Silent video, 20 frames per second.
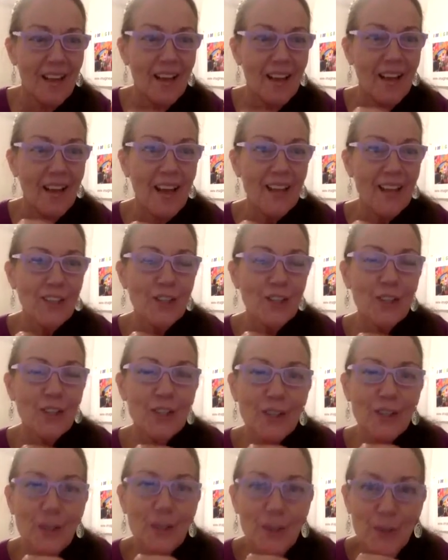And good
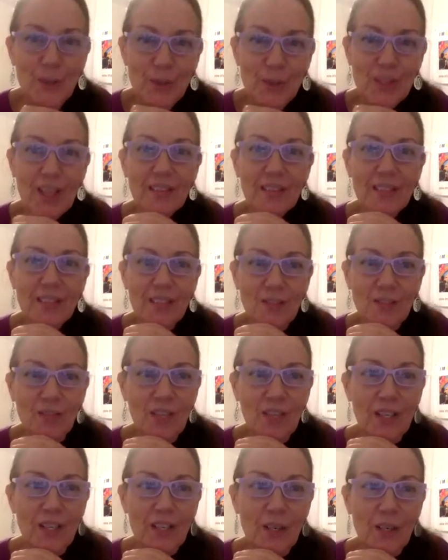news that this
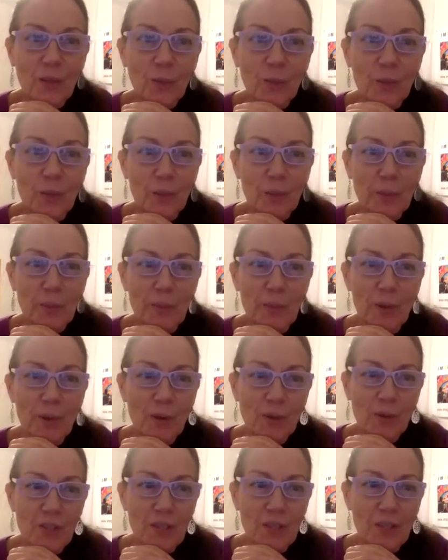video will be
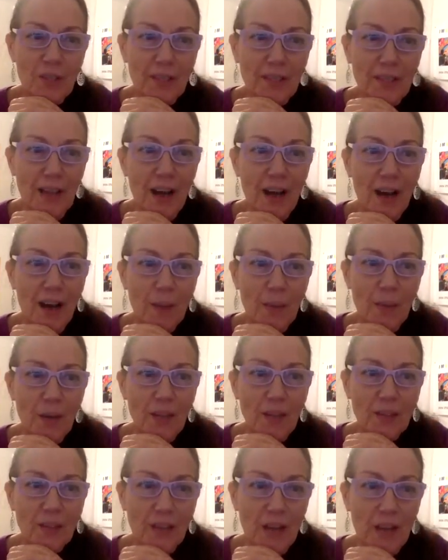posted on the
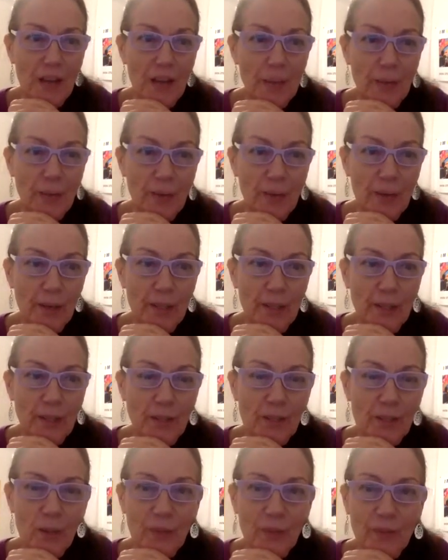Hauppauge Library.
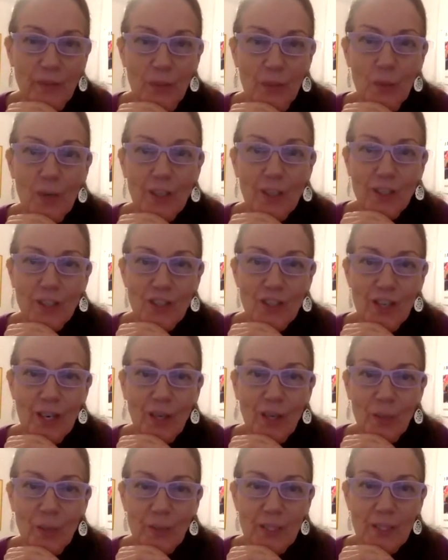So if you want to share
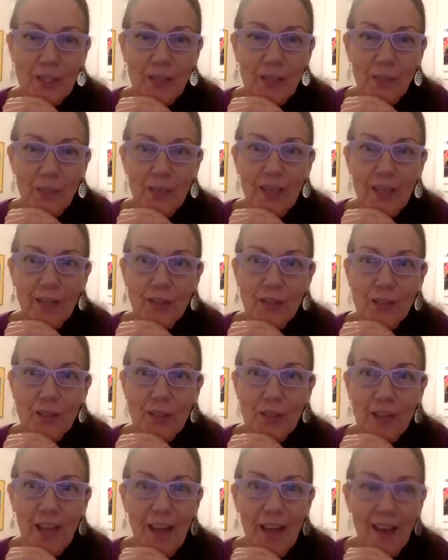it with someone else, you
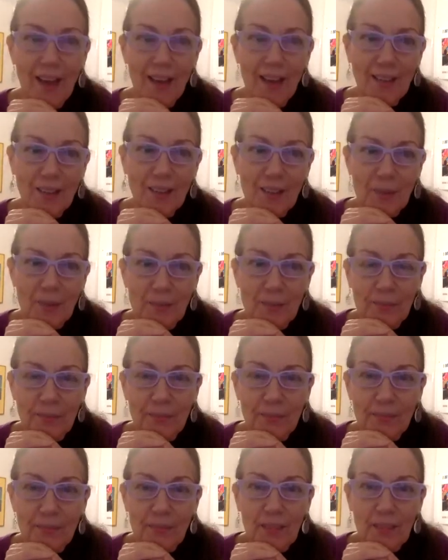can.
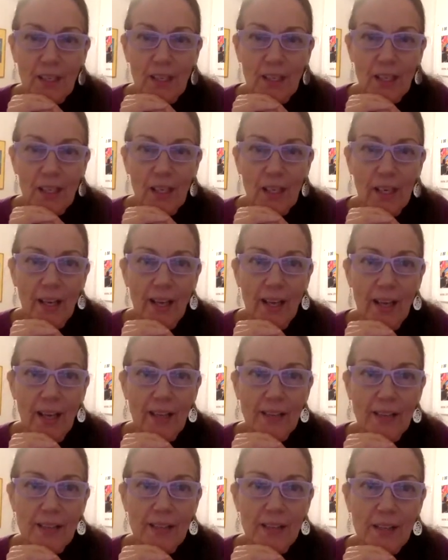
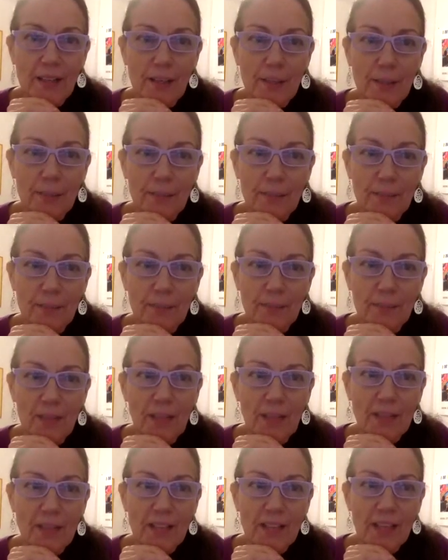And
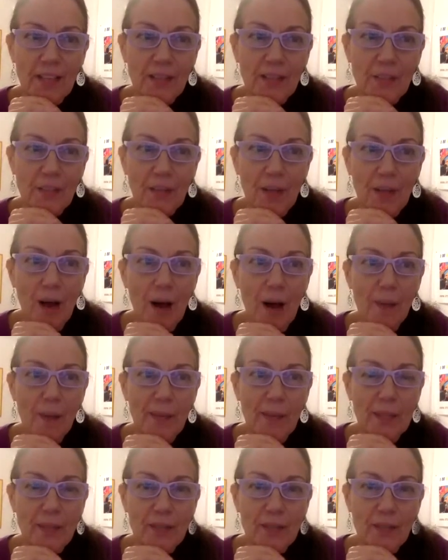I'll take some
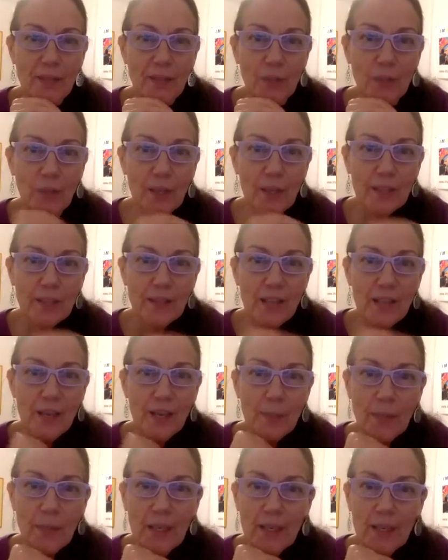comments if you want to type
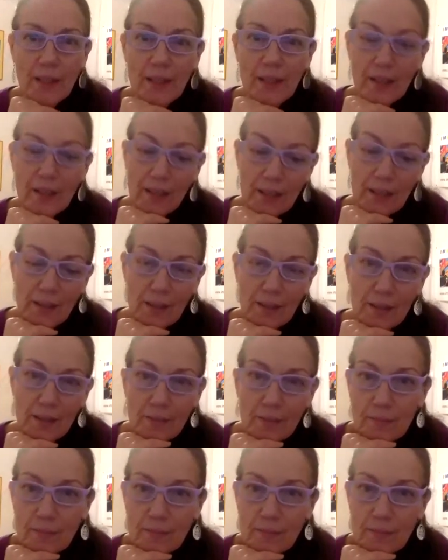anything in and